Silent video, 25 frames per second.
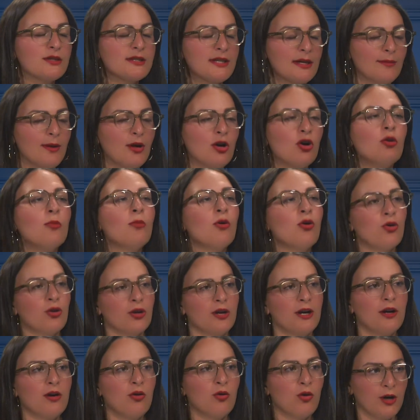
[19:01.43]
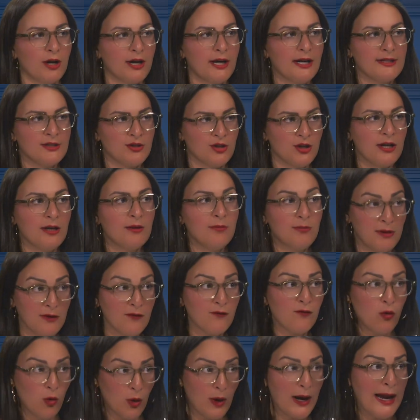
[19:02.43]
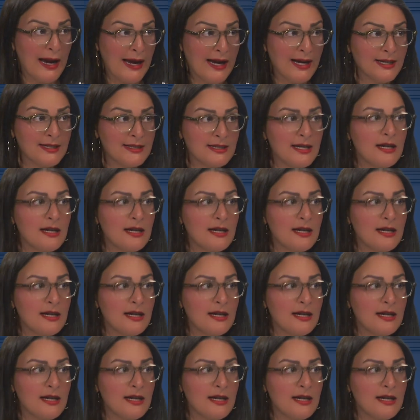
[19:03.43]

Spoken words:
send my home organizer in beforehand.